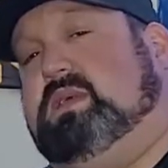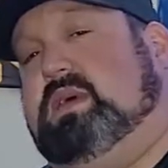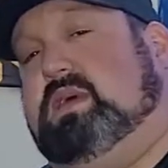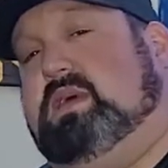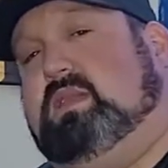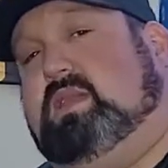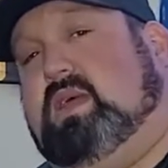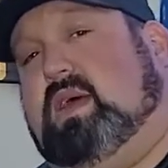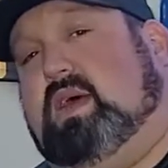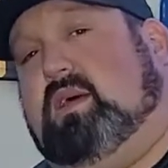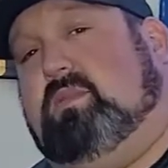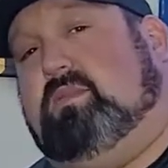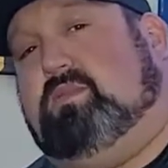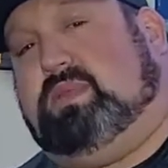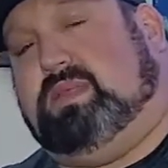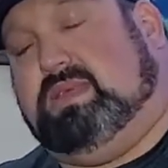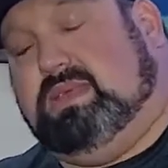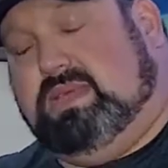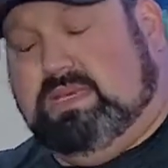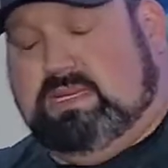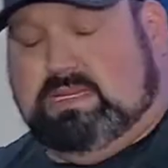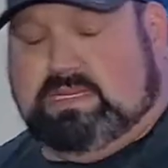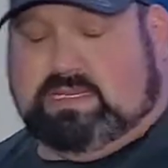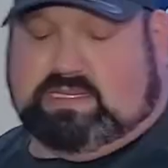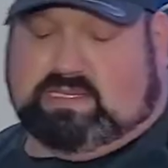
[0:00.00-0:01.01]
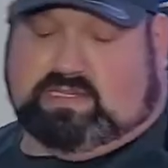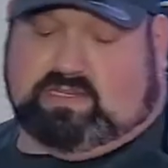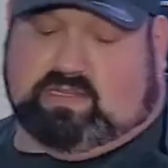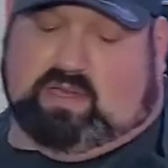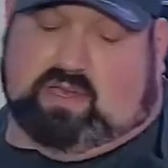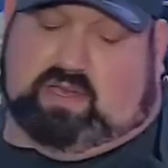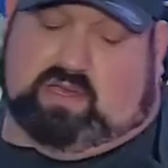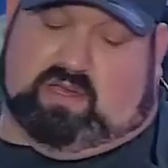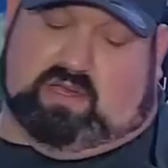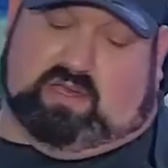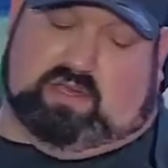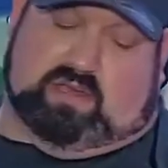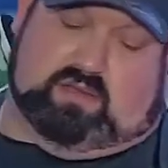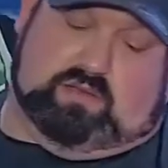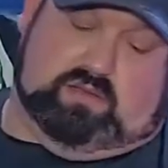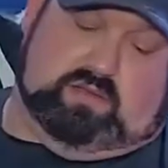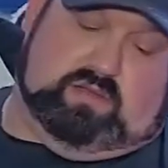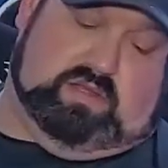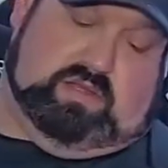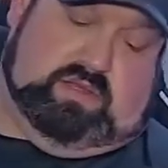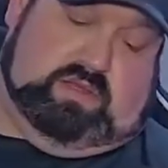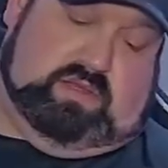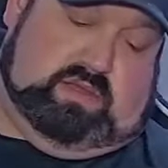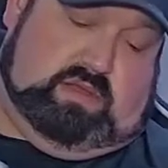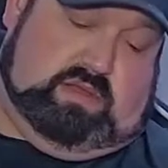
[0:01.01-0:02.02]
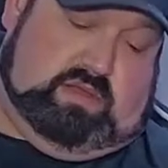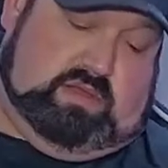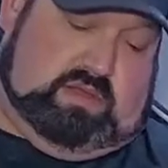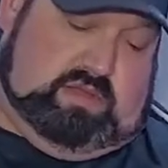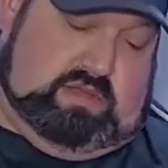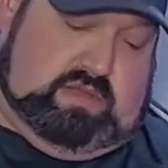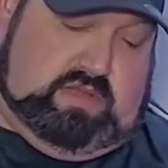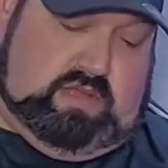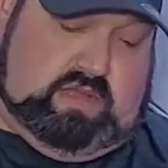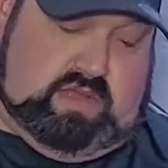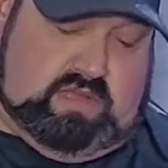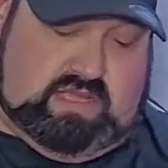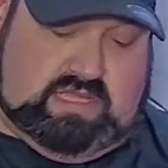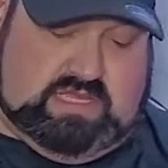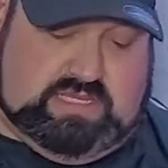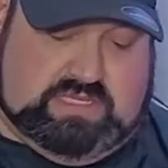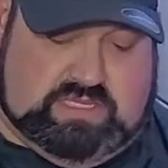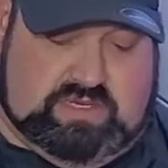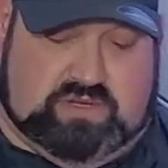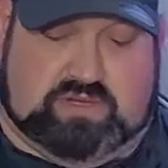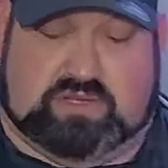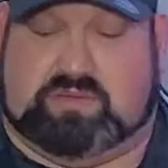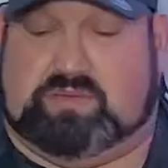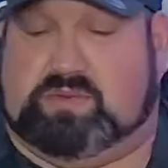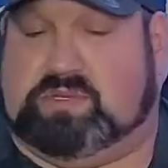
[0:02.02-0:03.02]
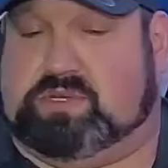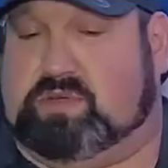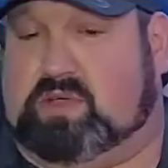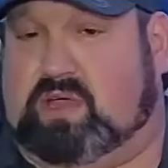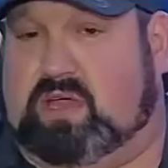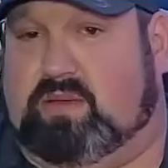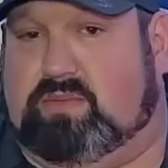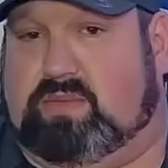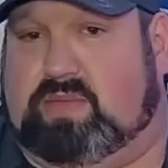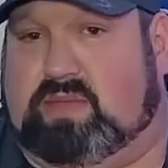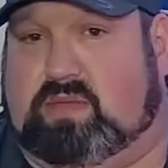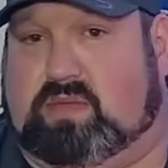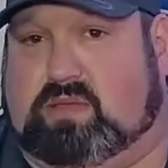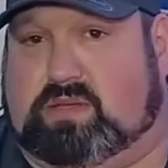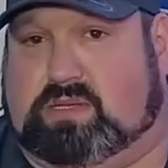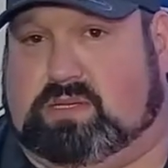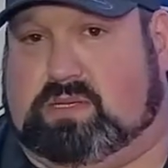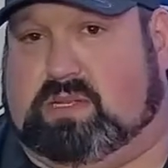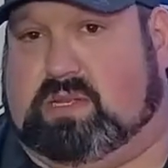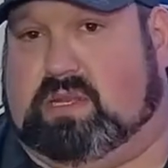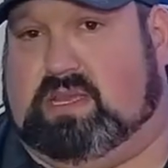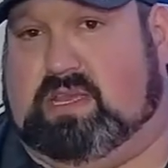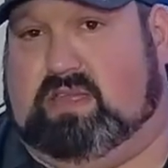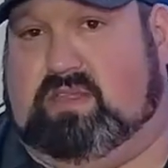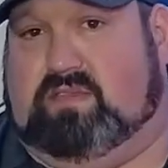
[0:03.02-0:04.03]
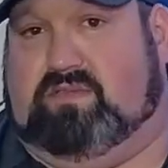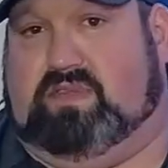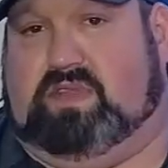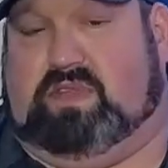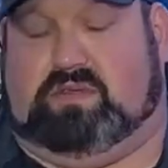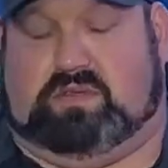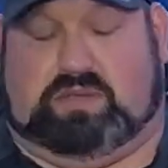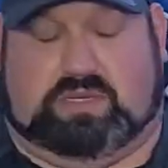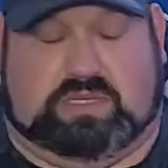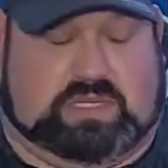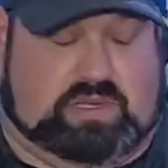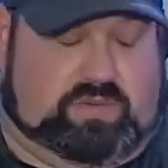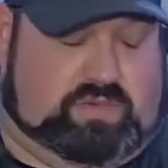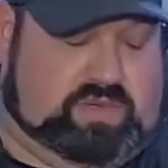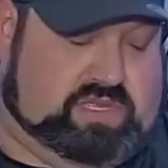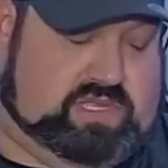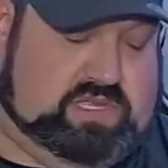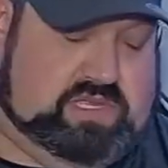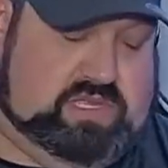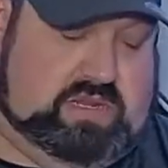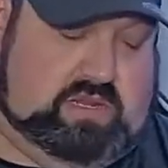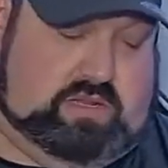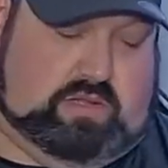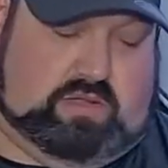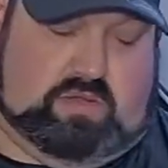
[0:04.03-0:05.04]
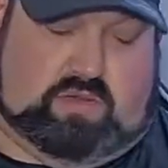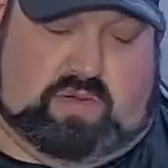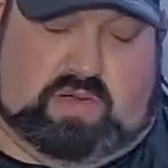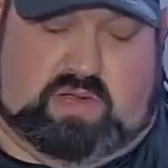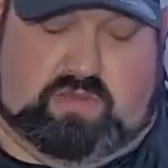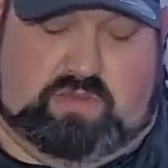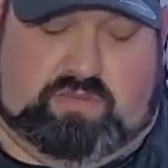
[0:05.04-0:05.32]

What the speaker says: like that, please consider subscribing. Also, liking the video. It does help out the channel quite a